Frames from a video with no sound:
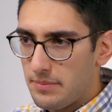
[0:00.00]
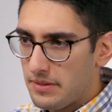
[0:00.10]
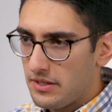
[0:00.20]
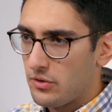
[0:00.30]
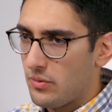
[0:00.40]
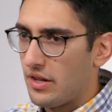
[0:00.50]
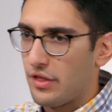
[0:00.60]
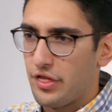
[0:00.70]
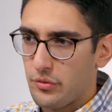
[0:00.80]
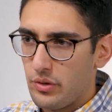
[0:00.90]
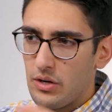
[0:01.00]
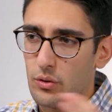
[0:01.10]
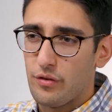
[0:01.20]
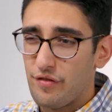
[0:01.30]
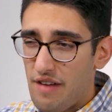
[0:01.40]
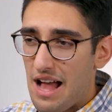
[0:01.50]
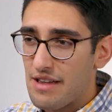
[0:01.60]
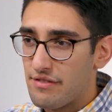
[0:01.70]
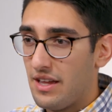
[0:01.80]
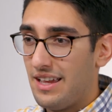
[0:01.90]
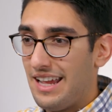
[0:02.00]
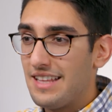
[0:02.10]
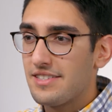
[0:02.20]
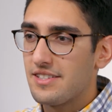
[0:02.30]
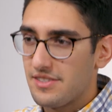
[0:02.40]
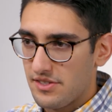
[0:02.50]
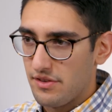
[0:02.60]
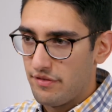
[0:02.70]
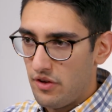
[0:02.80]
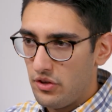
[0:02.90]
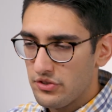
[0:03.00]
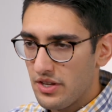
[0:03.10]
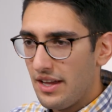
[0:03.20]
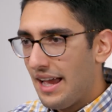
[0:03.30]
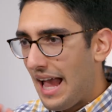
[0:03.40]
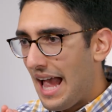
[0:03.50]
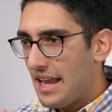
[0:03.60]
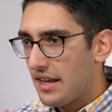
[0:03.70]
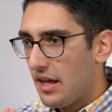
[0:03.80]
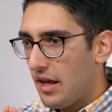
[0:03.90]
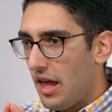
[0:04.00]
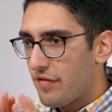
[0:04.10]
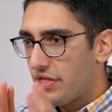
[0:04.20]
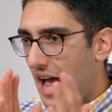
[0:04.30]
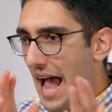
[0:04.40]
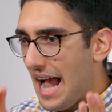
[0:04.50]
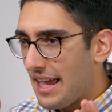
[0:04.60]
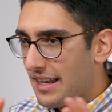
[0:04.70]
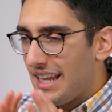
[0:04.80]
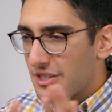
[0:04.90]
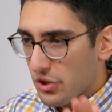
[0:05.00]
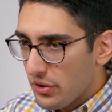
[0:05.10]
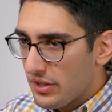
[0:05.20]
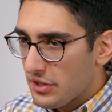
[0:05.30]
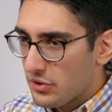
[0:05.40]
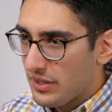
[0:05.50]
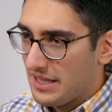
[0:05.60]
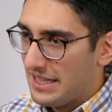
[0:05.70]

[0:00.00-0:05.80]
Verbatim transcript: Typically, you're running three or five instances of Vault, and if the and internally they're doing a